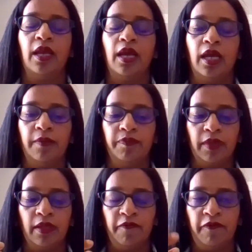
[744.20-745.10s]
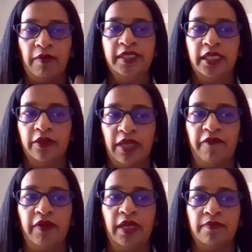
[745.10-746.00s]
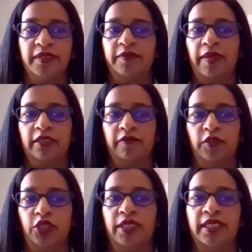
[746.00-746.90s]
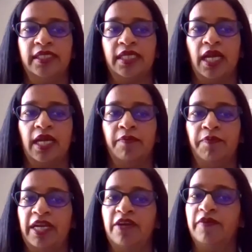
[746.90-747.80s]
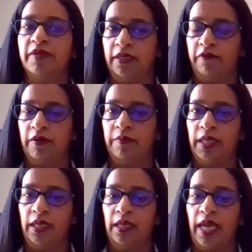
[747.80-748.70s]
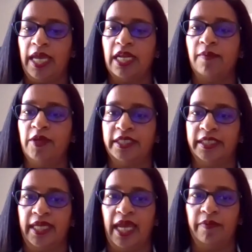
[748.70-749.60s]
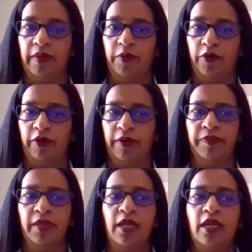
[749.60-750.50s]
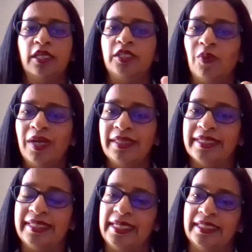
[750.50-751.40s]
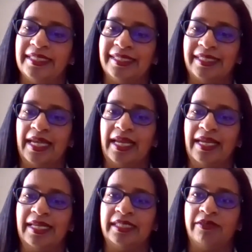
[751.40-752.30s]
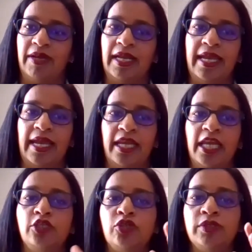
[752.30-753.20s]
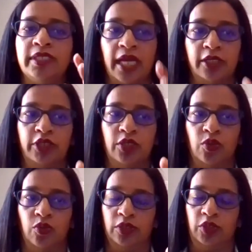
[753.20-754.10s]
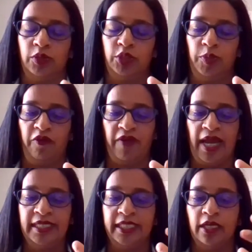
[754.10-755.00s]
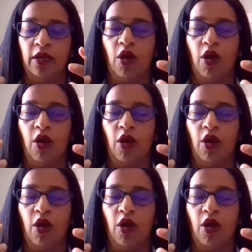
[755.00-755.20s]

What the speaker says: From a South African perspective, students are benefiting from the AWS Academy program. So what this is it's really an introductory course which provides a